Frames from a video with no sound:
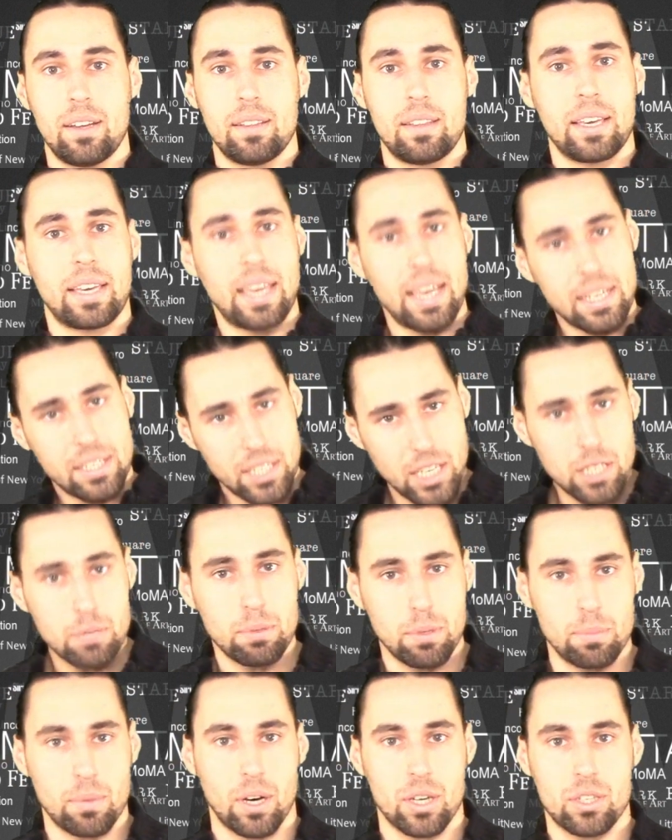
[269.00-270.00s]
they can't teach
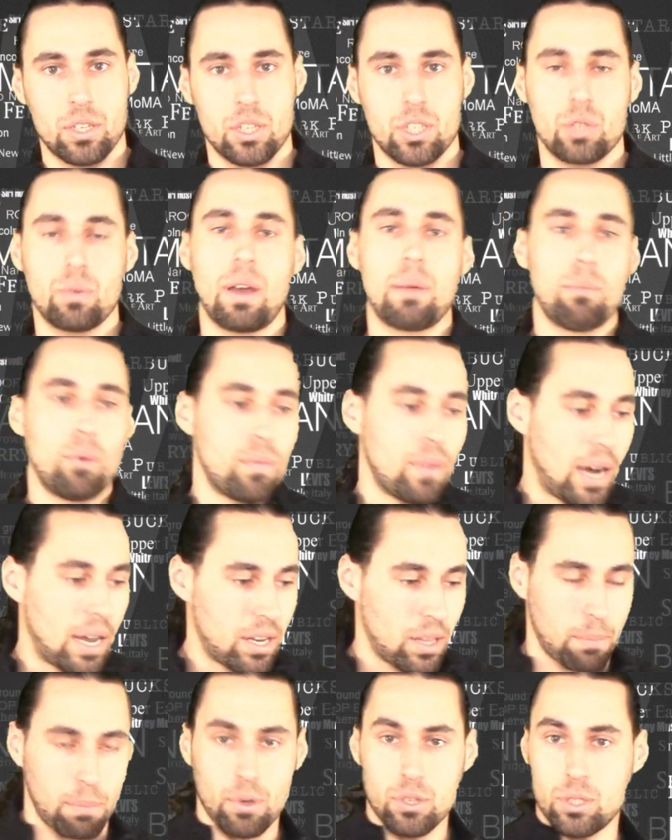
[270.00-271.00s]
me much. So I move on
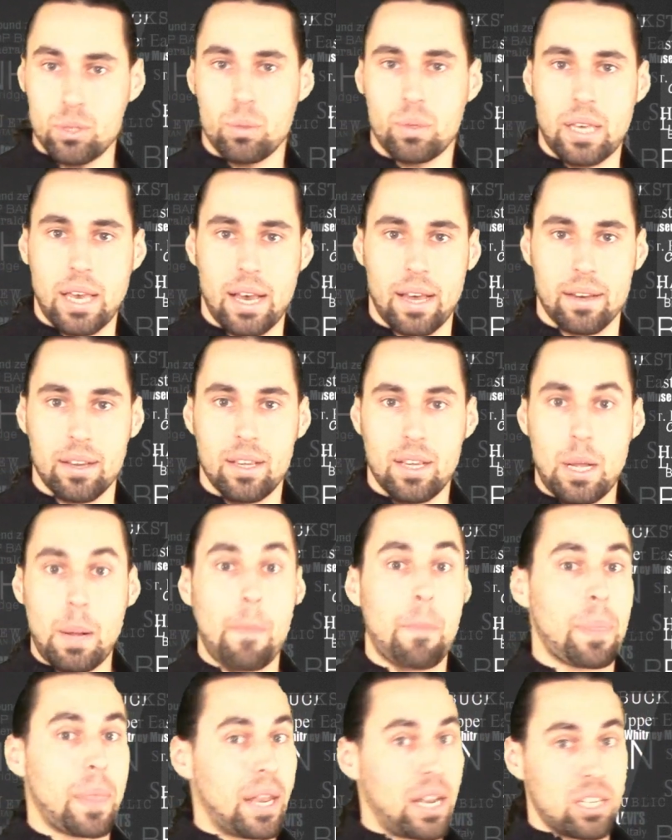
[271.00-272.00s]
to the person who can.
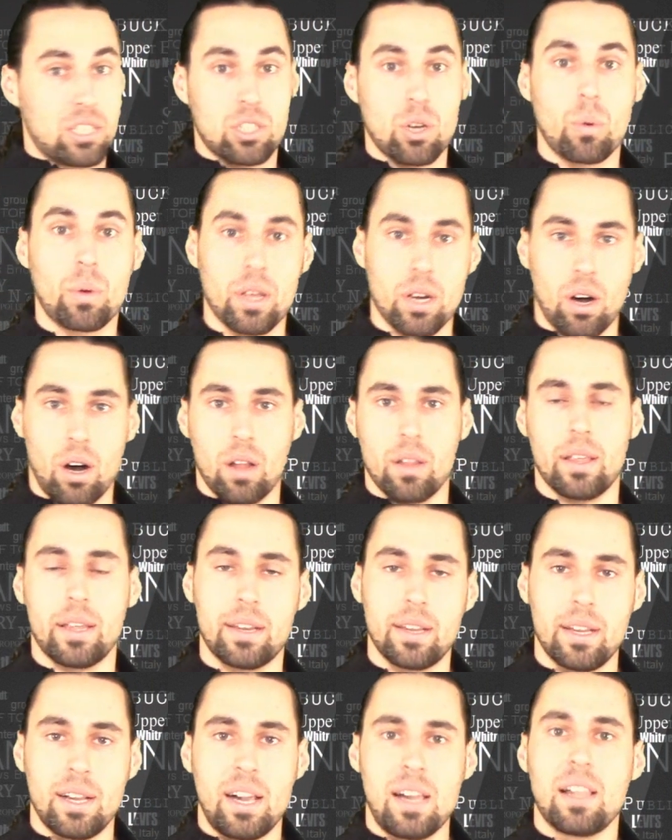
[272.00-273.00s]
Then I soak it all in.